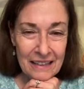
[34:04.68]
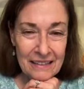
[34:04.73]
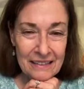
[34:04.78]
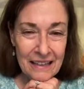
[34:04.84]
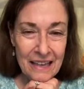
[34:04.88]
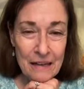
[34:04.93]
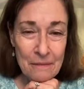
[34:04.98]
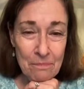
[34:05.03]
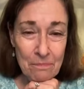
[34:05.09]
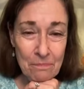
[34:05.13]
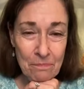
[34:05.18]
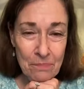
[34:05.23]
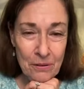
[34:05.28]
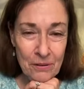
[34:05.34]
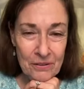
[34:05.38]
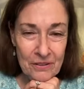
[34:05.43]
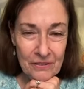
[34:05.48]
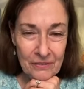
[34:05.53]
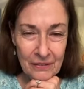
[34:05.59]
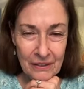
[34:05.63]
Because I
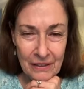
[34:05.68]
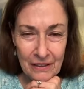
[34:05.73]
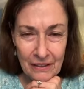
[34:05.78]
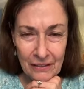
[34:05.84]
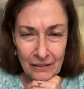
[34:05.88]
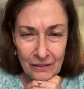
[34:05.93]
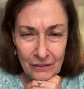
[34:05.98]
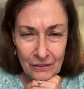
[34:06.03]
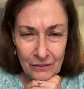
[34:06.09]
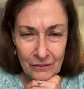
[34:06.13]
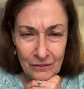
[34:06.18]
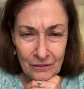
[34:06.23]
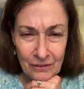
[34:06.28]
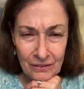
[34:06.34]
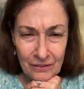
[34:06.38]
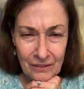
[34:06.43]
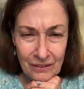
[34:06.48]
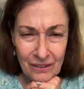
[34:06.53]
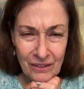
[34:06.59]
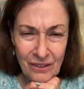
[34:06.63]
personally, oh,
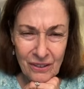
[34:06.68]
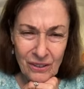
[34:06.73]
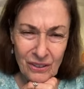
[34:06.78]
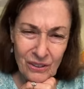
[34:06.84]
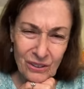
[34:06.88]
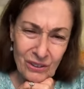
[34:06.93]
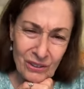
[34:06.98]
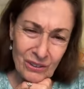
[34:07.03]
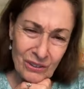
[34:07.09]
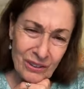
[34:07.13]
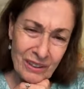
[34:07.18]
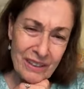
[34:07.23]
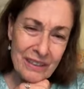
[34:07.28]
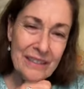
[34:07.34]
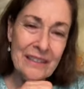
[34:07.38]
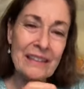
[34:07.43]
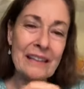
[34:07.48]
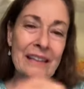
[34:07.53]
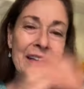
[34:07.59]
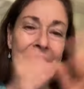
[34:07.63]
oh,
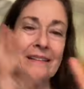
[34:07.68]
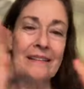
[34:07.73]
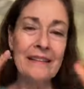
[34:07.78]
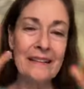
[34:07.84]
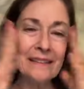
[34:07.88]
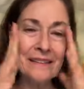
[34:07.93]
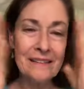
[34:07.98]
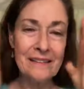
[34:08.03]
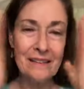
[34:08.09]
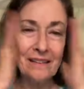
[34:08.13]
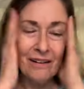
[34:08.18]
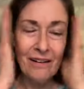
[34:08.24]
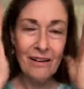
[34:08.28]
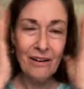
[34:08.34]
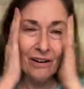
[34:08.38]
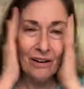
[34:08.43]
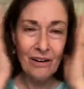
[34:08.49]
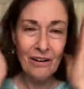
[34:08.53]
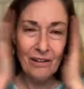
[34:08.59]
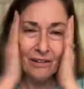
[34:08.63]
God, that's the
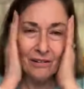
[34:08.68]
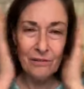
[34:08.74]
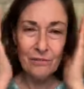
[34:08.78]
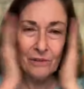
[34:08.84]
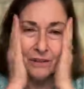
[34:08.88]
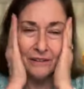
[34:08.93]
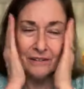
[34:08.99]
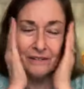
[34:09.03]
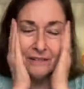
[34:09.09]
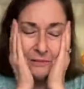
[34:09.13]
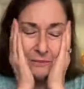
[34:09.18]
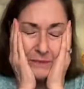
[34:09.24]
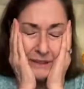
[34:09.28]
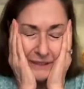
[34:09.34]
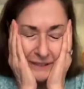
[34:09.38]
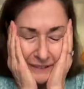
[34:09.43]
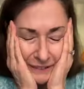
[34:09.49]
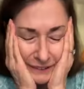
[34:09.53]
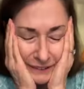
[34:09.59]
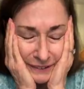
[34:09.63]
hard one. Oh, my
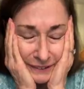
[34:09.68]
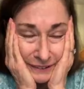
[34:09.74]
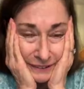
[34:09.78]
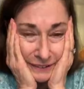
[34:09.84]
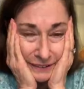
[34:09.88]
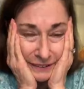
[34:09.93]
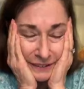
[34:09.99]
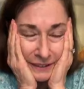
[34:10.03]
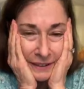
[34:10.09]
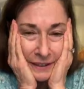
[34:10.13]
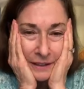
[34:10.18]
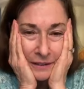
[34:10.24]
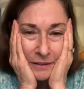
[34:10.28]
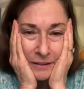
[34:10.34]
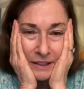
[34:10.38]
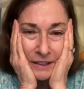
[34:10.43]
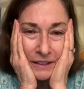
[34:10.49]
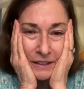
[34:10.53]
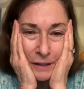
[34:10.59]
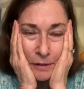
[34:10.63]
God.
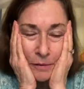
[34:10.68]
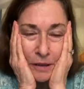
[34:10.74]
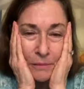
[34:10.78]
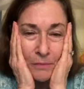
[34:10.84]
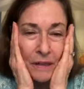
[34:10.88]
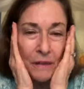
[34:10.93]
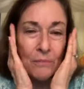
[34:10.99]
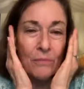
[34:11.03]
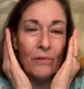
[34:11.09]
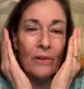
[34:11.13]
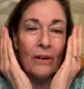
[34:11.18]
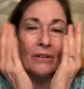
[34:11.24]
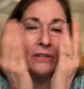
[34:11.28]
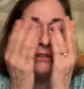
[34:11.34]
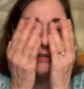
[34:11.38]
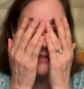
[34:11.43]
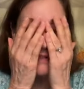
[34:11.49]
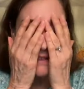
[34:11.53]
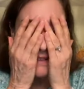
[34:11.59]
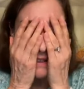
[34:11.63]
When I think about my
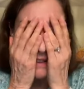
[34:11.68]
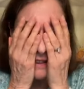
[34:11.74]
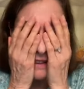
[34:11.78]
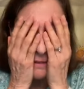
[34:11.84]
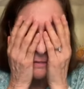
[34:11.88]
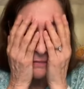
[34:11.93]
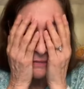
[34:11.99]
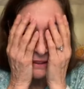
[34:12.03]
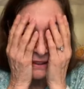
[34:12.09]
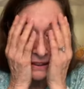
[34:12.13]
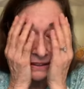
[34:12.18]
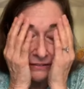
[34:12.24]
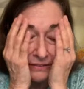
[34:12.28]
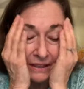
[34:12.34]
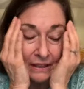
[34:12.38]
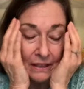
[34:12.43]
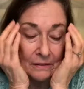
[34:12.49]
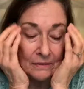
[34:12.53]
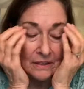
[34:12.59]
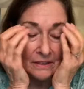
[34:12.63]
brothers and them
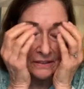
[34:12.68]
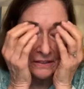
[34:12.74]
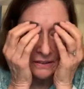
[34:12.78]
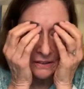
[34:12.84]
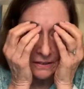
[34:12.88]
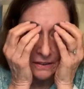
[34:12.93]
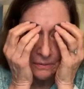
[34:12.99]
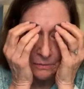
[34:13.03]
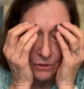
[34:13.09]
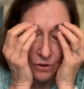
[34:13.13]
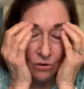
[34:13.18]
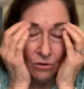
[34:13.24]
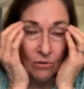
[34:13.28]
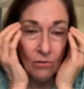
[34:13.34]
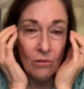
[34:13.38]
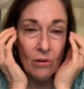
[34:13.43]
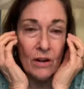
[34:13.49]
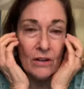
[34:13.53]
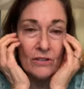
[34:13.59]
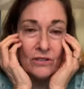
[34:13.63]
leaving, I just am
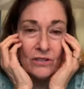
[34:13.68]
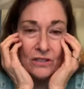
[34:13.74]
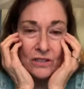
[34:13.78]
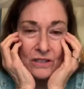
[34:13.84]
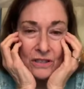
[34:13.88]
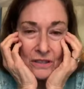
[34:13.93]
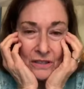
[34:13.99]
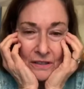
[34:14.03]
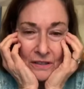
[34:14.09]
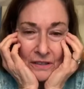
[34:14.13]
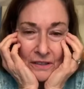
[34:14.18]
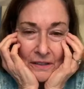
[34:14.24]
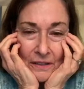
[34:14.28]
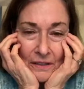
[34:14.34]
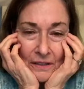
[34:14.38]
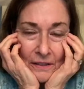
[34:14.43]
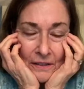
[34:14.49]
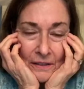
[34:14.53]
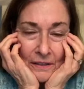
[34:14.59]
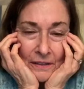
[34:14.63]
crushed.
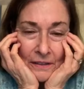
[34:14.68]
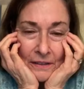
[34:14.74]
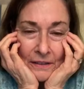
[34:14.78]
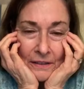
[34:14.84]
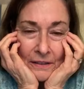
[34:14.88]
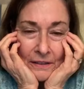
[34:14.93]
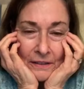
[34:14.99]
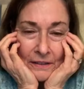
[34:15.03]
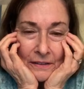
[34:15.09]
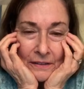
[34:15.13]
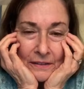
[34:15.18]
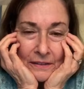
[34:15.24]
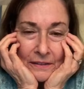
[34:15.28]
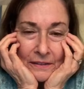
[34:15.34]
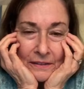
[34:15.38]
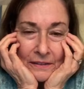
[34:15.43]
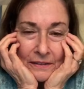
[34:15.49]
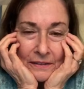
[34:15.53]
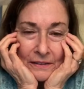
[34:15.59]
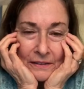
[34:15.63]

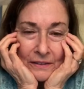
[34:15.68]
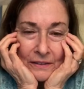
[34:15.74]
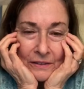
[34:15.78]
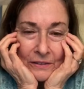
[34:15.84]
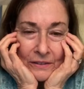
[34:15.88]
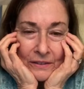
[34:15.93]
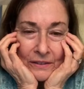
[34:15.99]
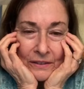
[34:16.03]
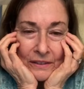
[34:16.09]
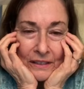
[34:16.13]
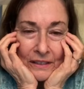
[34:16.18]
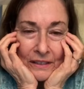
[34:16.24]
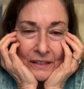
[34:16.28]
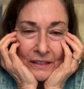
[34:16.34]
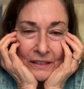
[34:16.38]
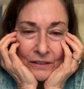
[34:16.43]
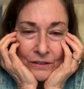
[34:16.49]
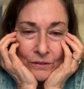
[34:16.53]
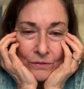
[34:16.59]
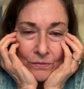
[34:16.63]
S- to
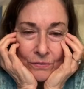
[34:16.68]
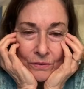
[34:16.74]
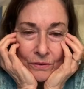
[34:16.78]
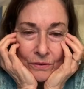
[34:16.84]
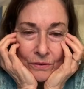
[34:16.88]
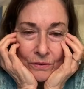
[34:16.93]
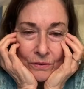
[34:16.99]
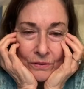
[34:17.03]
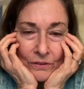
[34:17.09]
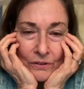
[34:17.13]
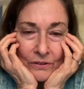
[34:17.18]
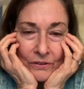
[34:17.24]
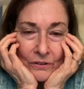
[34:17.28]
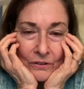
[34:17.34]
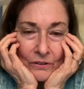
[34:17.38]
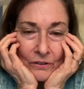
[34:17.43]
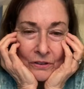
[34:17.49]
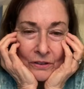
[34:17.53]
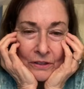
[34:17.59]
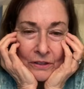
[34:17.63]
stay true to the
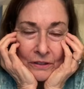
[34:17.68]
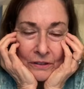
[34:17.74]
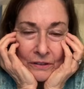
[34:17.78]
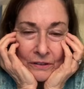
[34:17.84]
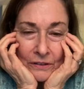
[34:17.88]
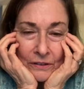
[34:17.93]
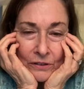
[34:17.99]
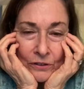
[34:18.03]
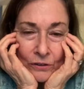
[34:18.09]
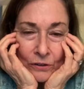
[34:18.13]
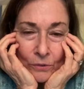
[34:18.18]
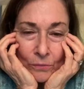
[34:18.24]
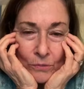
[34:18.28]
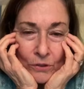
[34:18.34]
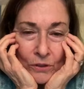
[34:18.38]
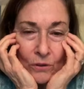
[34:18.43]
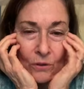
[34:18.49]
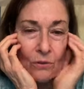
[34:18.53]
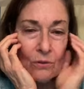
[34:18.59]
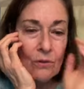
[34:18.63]
long-term
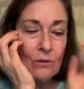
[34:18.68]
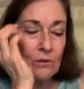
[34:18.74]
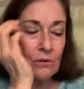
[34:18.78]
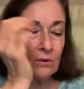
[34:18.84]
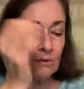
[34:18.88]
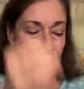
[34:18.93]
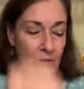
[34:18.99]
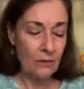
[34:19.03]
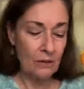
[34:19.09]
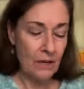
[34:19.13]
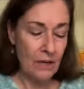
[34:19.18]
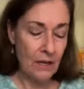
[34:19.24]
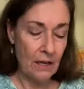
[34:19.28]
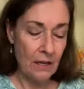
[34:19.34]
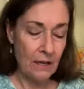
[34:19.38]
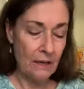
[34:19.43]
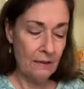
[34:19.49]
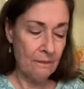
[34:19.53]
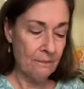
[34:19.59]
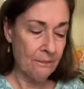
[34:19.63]
goal.
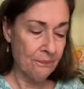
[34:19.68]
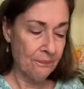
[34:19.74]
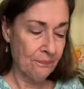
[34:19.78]
Okay.